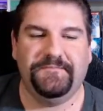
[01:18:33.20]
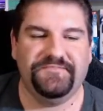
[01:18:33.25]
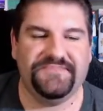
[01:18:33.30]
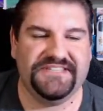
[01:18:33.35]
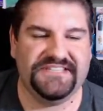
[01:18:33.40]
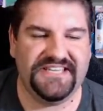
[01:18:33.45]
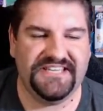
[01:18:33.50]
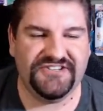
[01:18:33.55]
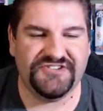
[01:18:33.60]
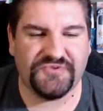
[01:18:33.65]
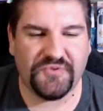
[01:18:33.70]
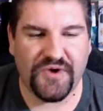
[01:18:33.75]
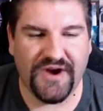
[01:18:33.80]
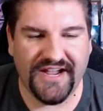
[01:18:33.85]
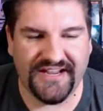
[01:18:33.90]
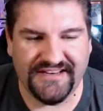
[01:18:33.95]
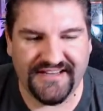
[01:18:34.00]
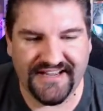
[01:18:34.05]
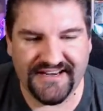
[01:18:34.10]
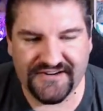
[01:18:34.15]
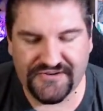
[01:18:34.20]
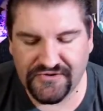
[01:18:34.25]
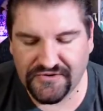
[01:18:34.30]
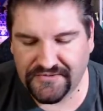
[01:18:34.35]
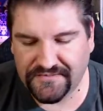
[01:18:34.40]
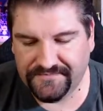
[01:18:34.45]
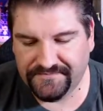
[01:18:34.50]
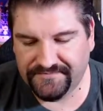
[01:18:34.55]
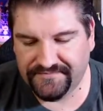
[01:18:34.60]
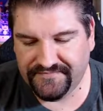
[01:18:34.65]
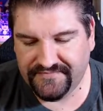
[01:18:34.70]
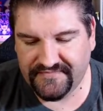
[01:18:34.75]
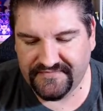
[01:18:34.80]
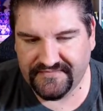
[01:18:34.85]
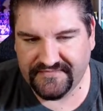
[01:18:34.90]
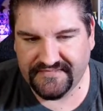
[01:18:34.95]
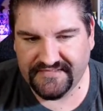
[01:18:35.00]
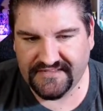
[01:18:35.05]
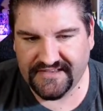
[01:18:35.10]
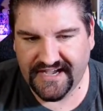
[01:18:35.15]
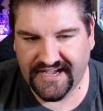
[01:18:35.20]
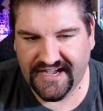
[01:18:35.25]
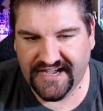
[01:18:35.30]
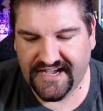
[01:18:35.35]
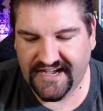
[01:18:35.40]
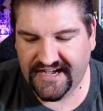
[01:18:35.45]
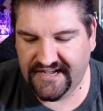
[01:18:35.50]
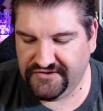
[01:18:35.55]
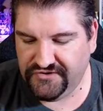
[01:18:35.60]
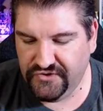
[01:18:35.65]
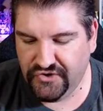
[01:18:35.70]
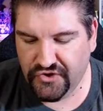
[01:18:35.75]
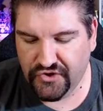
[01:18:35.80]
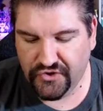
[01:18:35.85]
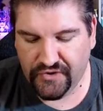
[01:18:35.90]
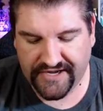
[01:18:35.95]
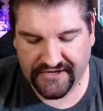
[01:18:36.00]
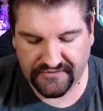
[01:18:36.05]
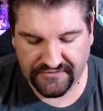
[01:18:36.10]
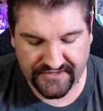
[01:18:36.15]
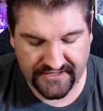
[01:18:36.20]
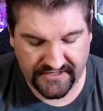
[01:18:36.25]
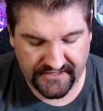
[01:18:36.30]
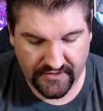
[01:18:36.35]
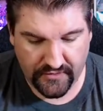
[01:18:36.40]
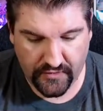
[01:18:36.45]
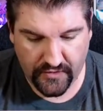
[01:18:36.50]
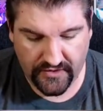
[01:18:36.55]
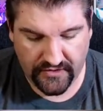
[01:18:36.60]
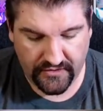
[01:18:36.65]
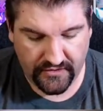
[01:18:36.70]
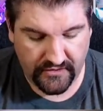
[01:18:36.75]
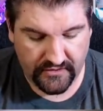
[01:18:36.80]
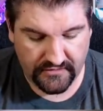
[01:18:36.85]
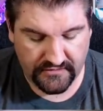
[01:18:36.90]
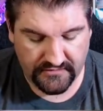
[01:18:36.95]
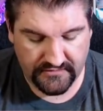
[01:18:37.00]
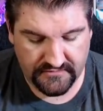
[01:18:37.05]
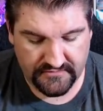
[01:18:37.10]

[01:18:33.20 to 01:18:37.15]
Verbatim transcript: tins were identical? Uh, no, I don't think they were at all.